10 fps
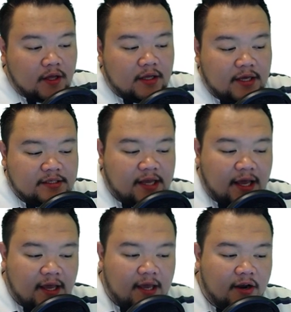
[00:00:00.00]
you know, it,
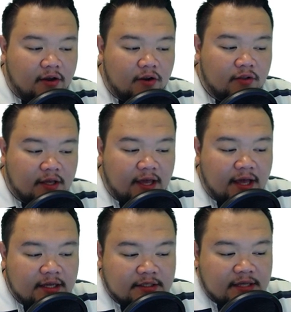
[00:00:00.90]
he's saying here, you
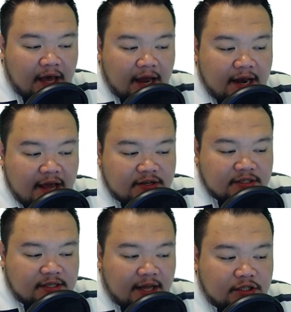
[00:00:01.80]
know, the kings and
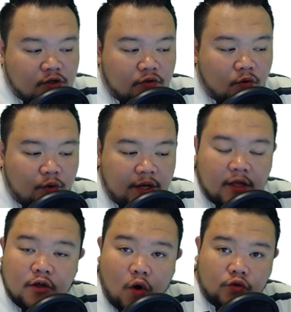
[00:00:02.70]
nation states know
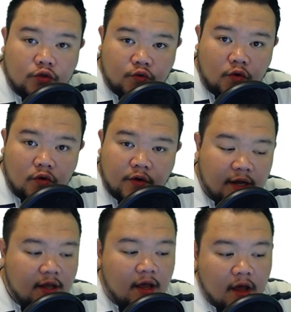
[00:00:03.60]
the real golden
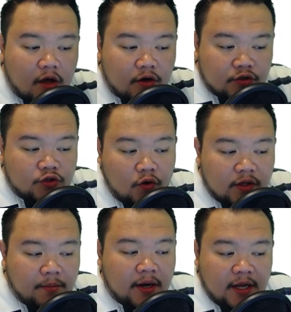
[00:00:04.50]
rule, right?
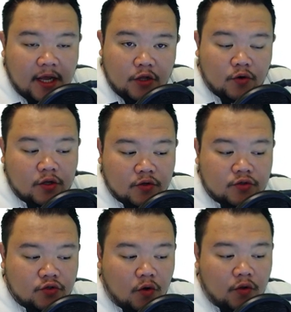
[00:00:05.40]
control the money and you can